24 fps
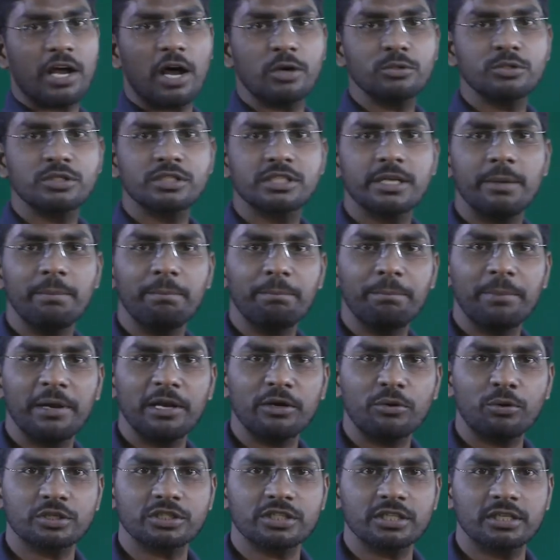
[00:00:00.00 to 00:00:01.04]
How
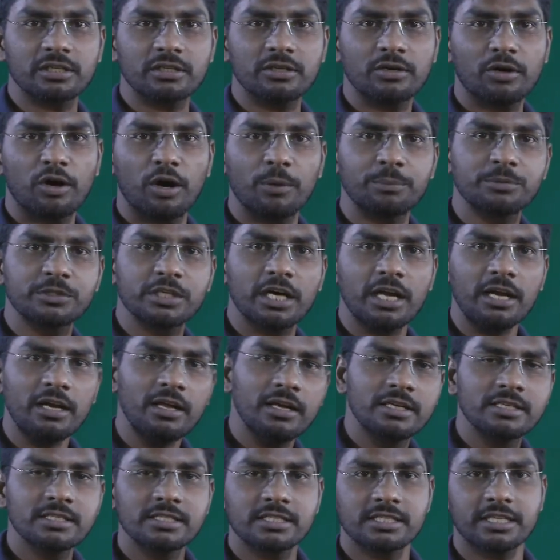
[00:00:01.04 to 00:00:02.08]
simple question? Option
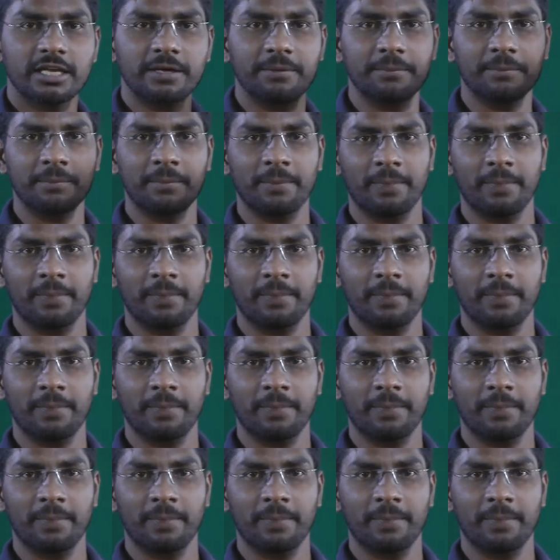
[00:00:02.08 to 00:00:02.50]
C.